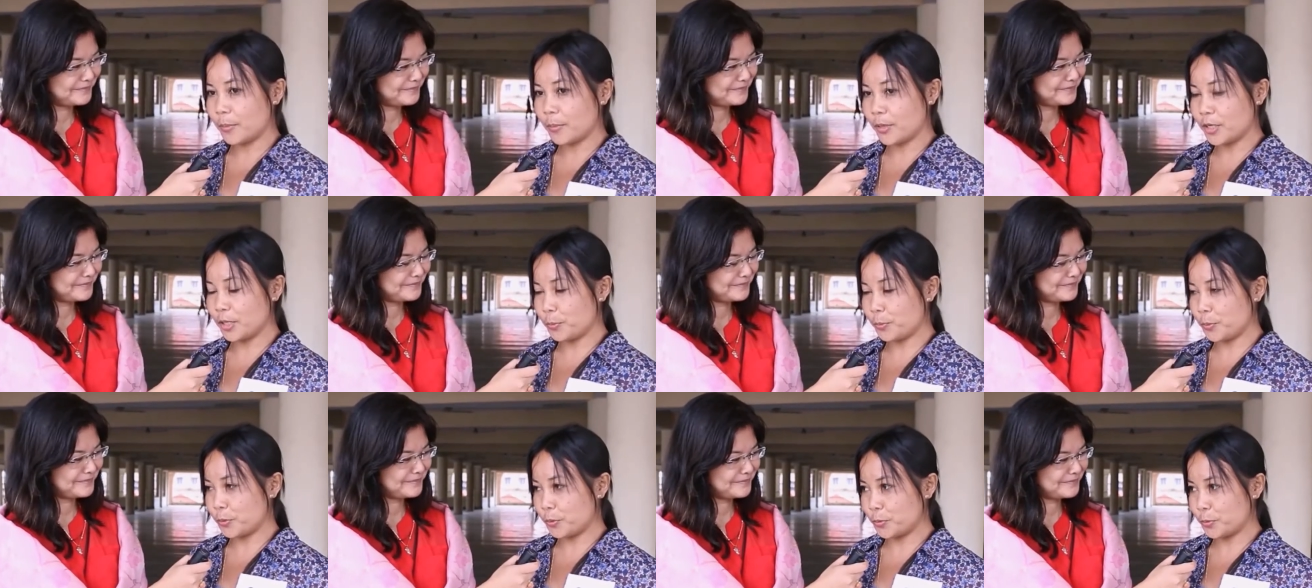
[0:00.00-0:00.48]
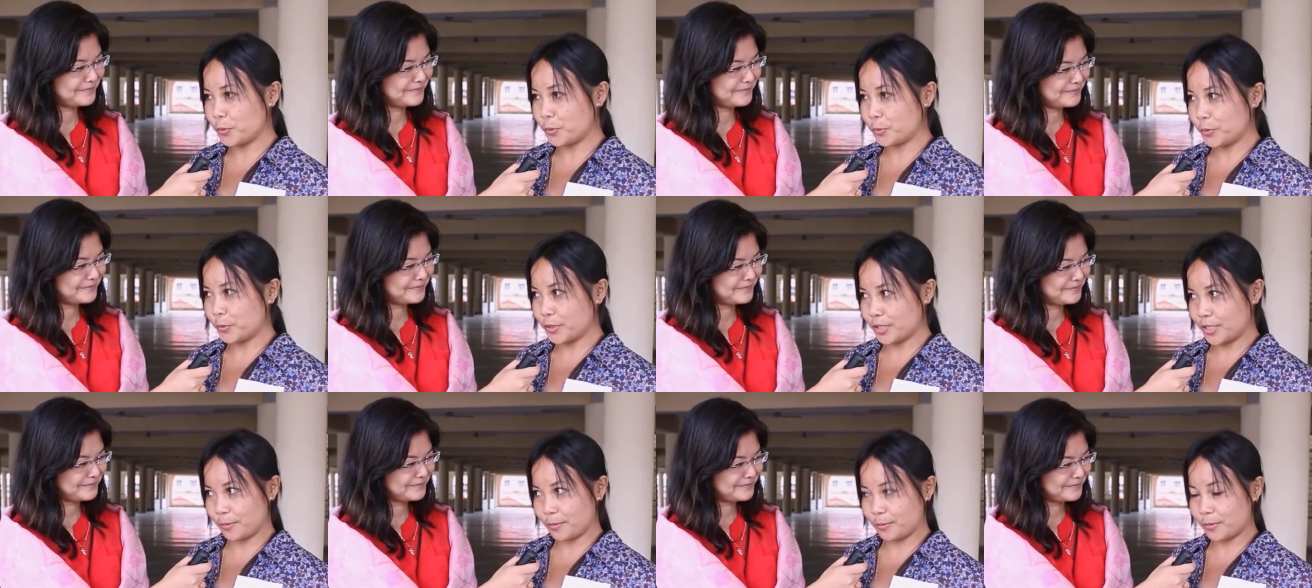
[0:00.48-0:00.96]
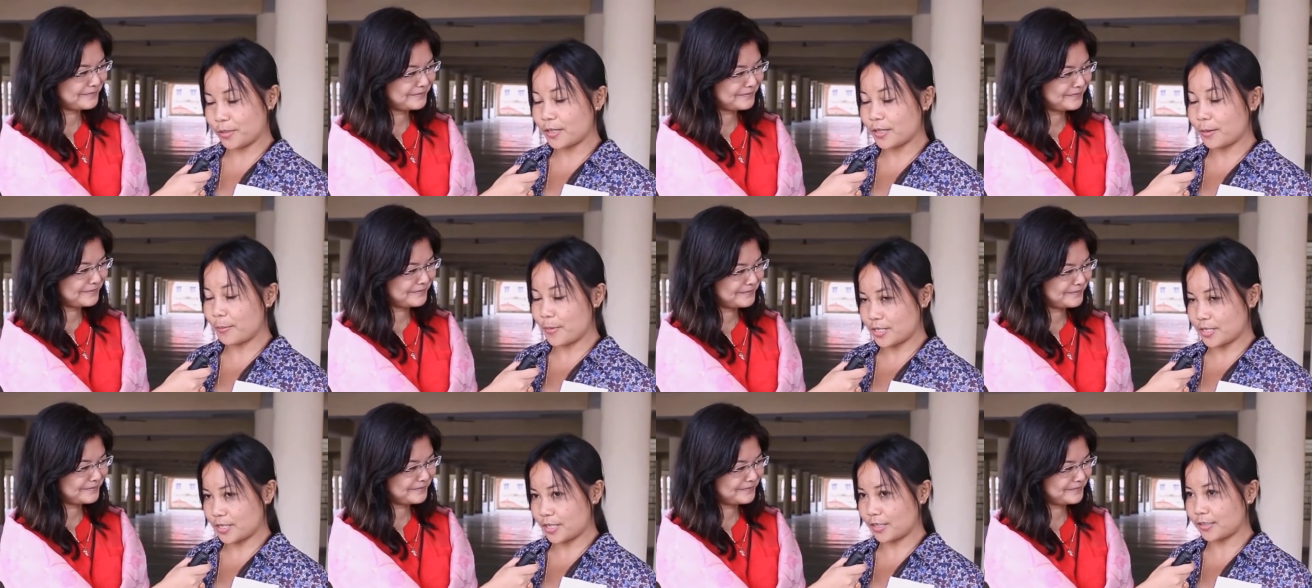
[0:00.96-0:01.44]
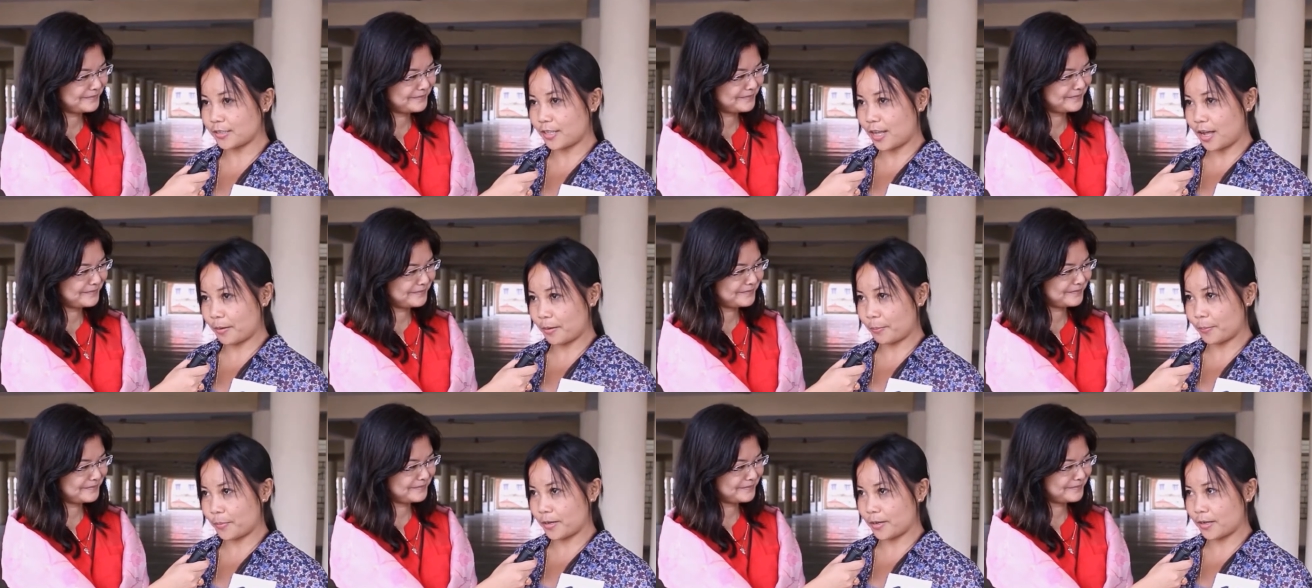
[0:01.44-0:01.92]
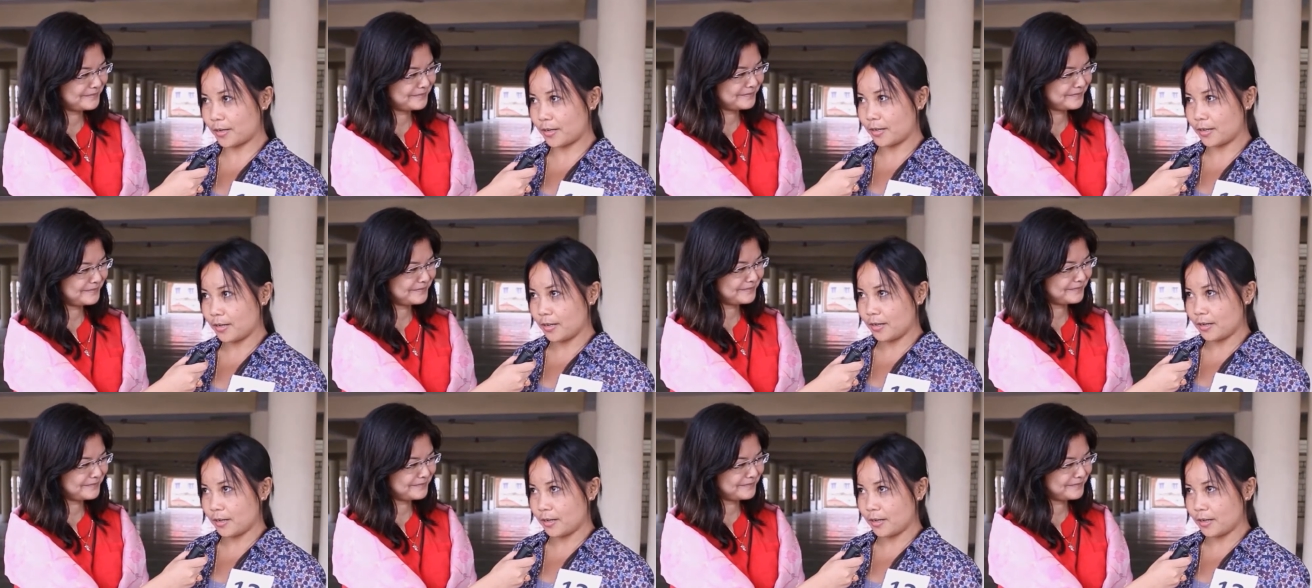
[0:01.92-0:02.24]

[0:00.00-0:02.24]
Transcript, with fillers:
Speaker 1: Manipur bu prithivida masatak uh,